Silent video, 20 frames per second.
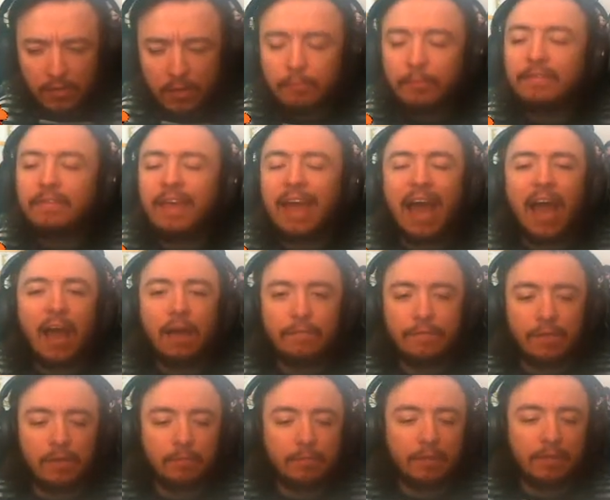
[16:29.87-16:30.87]
I'm going to say
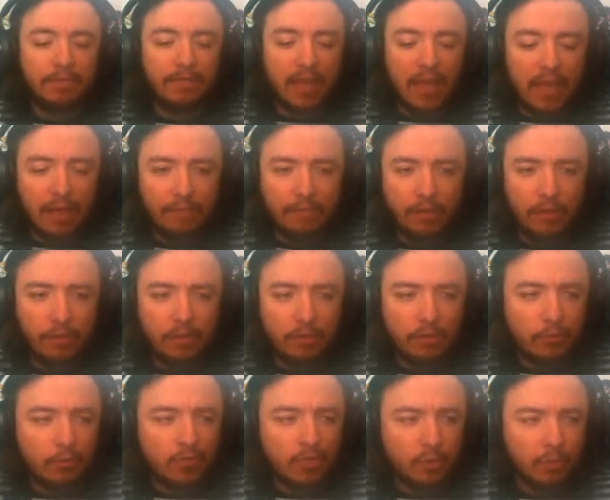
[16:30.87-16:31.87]
Aphia because
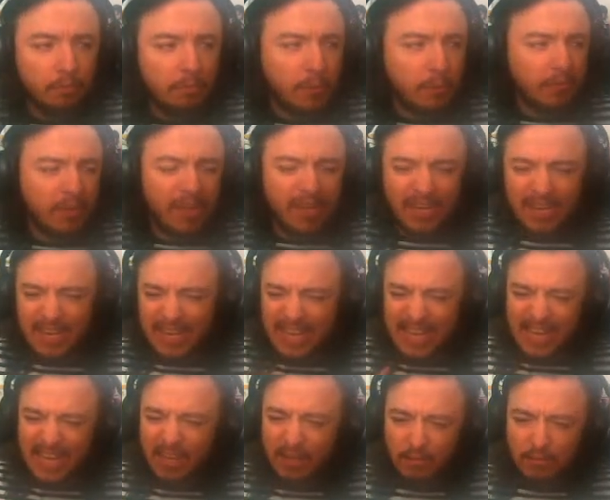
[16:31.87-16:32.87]
Aphia usually would be with like an
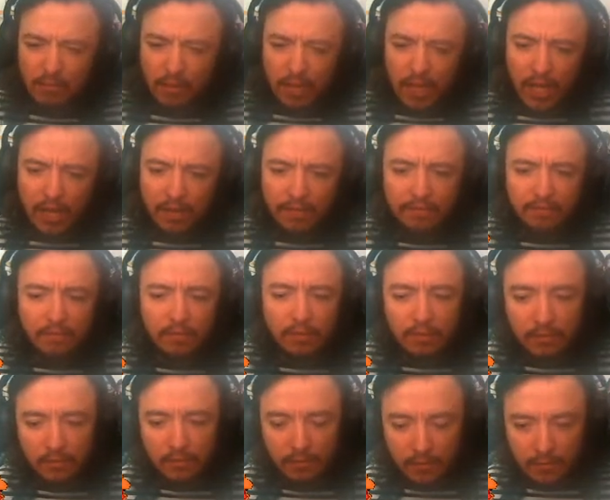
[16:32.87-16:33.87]
E. I guess.
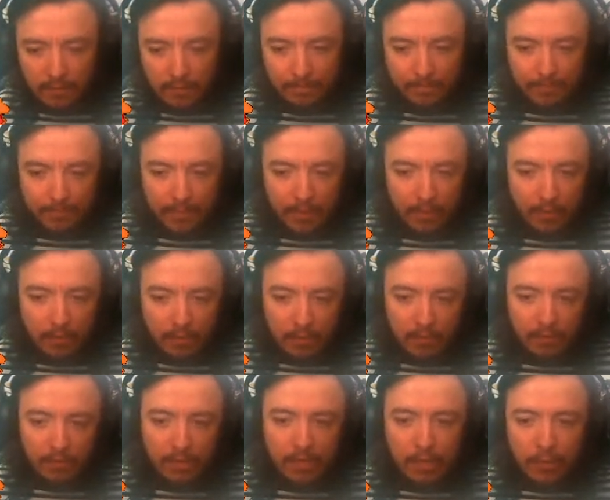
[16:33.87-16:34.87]

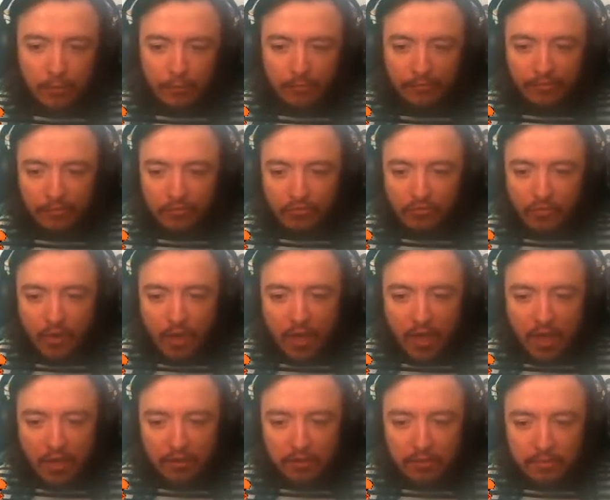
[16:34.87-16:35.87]
Here's a
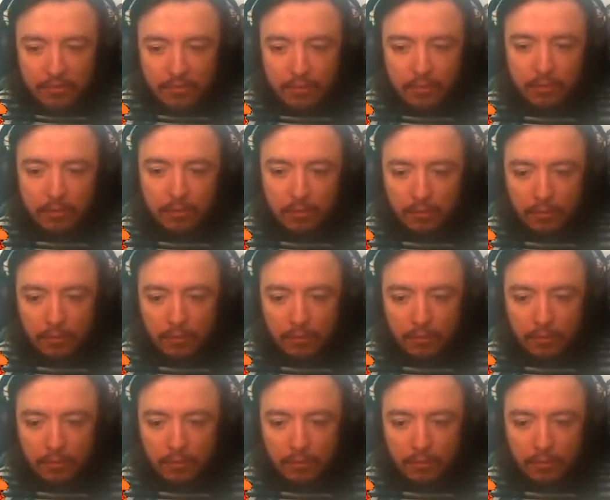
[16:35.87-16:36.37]
dragon.